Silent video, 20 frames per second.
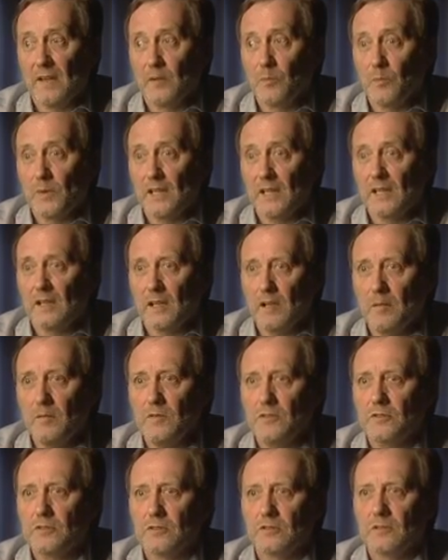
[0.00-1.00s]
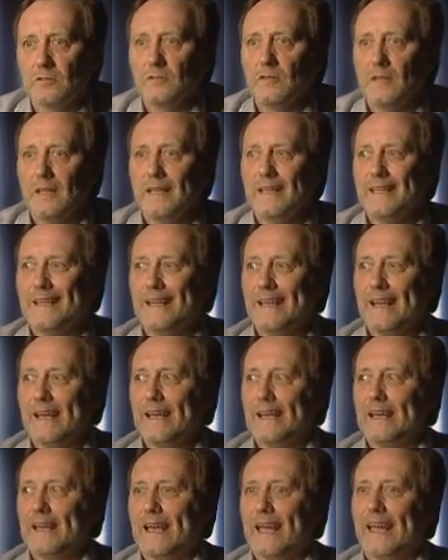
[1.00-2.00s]
And when it comes to
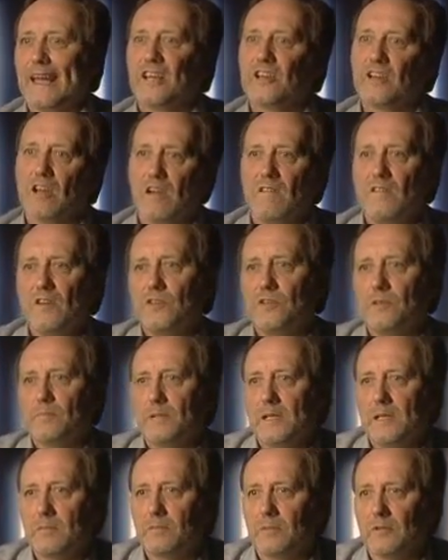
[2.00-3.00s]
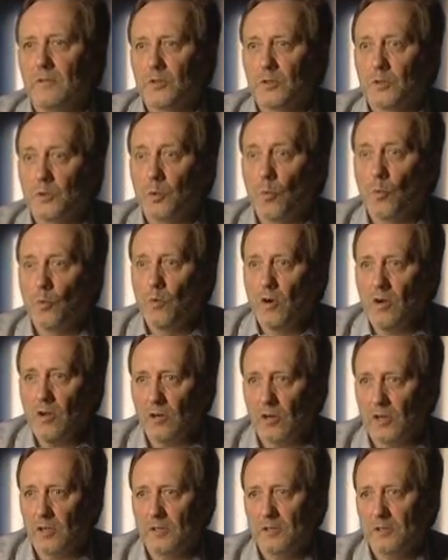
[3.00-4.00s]
encouraging people to
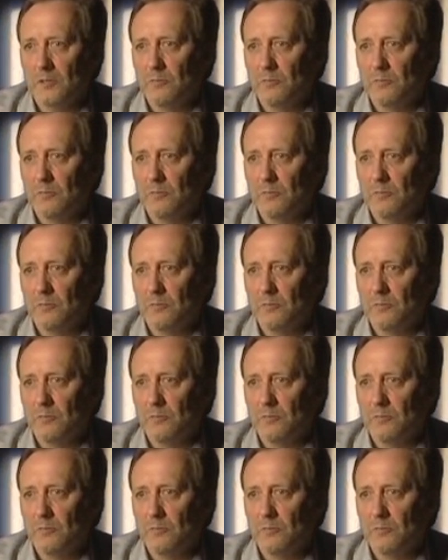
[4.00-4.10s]
work